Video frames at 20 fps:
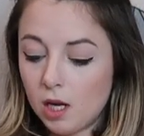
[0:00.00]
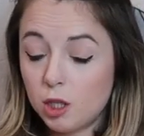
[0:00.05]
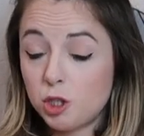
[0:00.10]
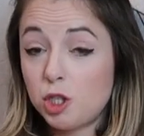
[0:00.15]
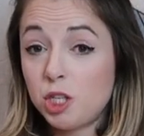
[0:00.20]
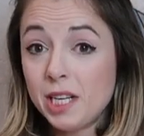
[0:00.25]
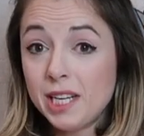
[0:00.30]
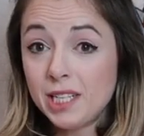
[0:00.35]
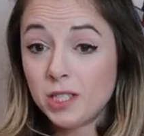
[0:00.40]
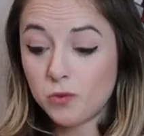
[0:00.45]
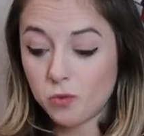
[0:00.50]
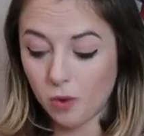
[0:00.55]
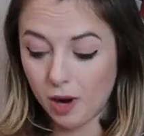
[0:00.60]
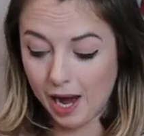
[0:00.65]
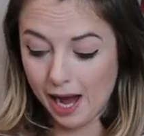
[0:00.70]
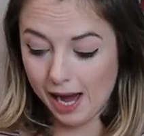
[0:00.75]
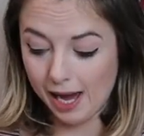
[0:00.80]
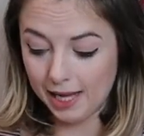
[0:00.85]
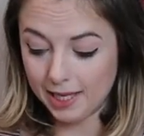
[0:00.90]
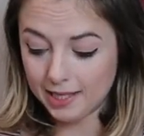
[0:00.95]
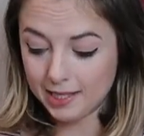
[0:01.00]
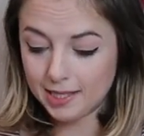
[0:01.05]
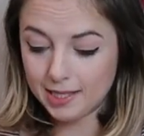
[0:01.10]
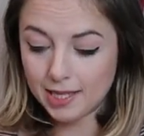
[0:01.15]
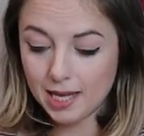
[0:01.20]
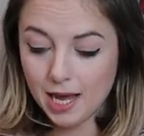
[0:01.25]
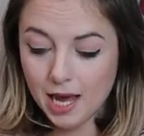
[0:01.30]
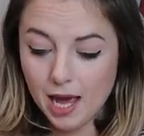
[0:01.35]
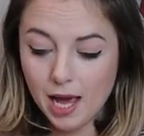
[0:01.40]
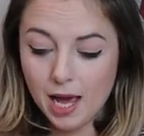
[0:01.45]

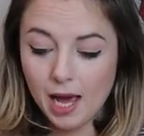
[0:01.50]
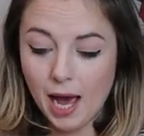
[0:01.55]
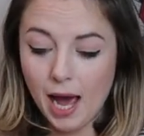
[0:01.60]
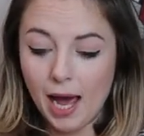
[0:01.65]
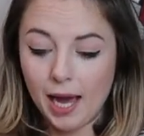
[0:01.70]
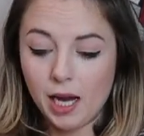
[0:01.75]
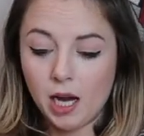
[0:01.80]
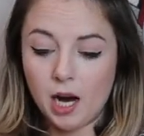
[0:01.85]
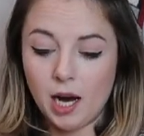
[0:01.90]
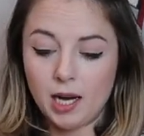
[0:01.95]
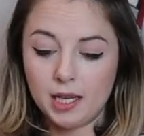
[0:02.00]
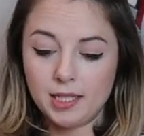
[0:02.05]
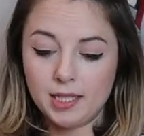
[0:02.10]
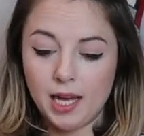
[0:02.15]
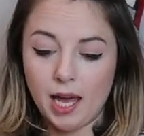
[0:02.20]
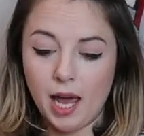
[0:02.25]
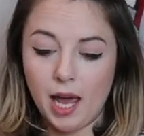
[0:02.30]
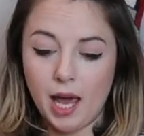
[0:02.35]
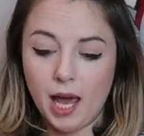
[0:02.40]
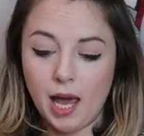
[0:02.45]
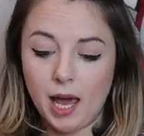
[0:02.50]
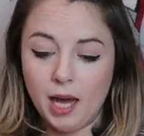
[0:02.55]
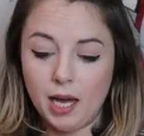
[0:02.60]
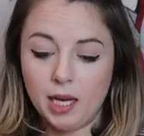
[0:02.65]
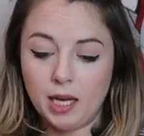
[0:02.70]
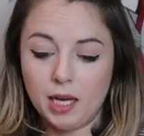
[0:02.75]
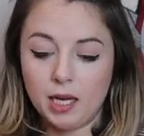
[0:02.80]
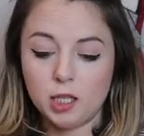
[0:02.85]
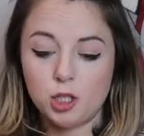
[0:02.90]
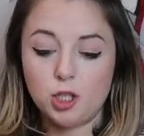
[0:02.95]
Cheese-wise, I got
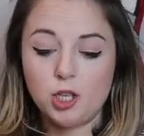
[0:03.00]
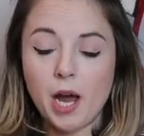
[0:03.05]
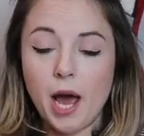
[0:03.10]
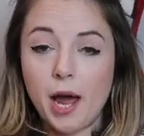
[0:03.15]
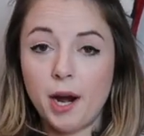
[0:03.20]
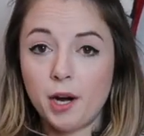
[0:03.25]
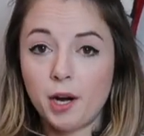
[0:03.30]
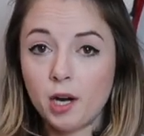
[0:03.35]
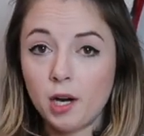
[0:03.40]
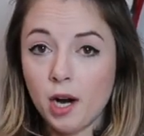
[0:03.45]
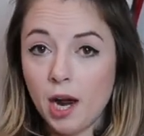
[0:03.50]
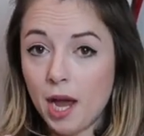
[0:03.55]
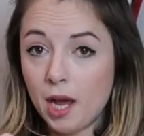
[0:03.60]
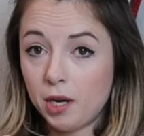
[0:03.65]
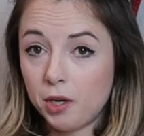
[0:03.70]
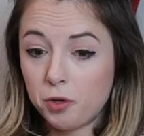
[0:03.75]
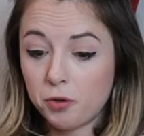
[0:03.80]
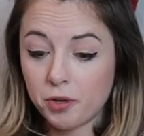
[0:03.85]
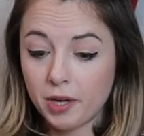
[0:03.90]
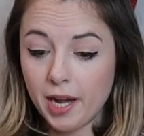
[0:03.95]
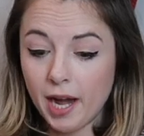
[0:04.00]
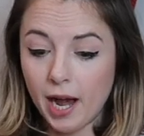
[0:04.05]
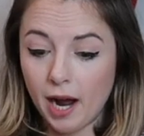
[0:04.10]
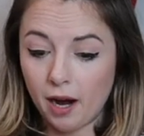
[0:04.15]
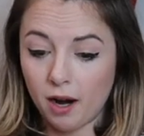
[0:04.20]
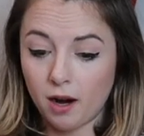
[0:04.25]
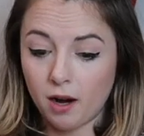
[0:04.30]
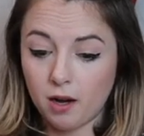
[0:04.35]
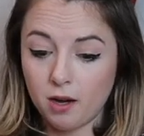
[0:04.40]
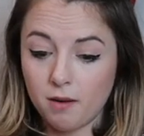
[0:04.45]
a cheddar and
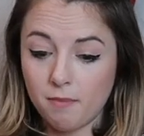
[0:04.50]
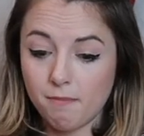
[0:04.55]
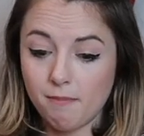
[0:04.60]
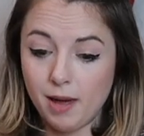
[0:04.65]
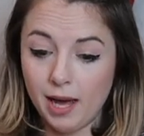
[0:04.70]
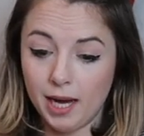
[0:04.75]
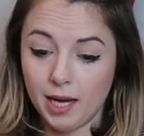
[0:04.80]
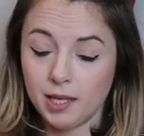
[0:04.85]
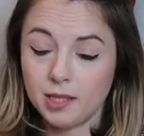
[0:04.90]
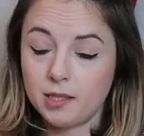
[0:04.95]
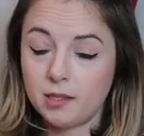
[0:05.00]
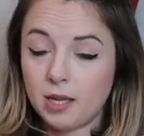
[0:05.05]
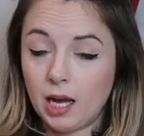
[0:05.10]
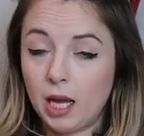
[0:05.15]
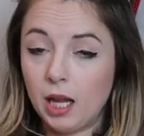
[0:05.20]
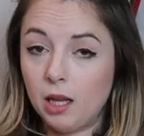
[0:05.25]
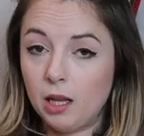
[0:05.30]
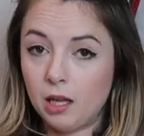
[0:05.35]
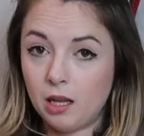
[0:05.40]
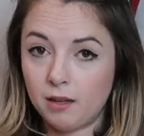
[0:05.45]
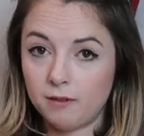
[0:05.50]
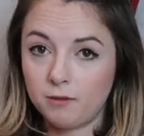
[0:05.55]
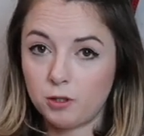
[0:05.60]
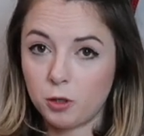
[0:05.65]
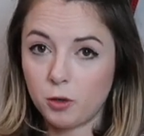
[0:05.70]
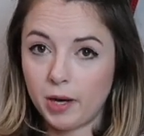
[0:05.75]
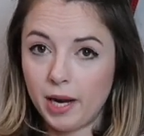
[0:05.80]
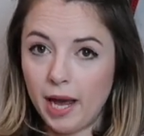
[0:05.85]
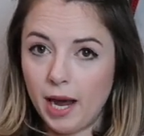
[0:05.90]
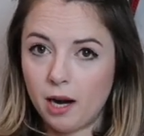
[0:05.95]
Gruyere mix. I love
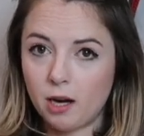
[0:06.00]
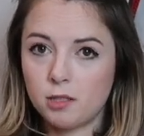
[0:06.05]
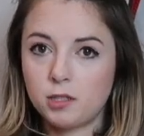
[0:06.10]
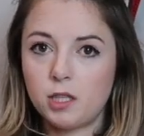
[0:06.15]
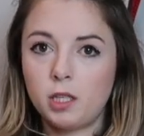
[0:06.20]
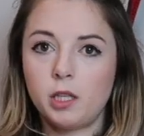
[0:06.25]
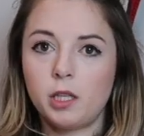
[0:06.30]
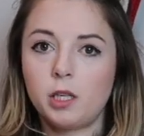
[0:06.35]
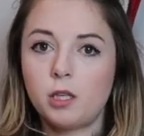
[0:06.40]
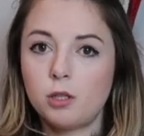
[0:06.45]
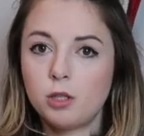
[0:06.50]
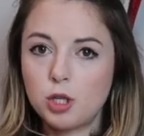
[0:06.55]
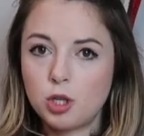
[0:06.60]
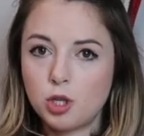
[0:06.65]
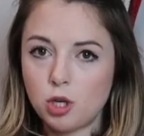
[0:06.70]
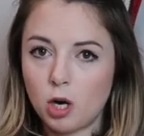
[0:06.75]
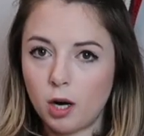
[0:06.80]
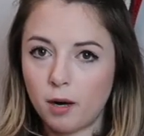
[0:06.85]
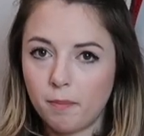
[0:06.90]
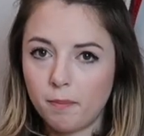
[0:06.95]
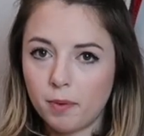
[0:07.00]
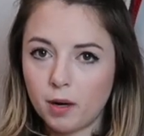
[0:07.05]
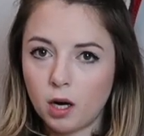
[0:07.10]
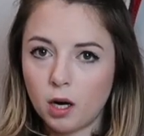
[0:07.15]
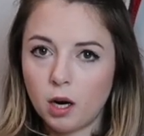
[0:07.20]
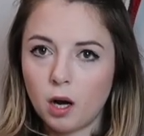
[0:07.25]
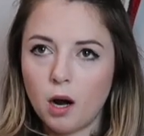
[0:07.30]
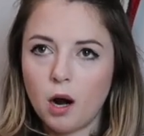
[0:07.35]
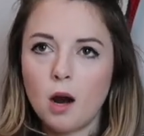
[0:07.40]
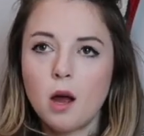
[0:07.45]
Gruyere. It's a little
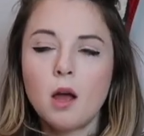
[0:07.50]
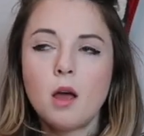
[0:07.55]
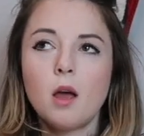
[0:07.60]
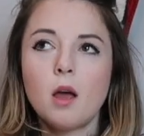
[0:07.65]
sharper.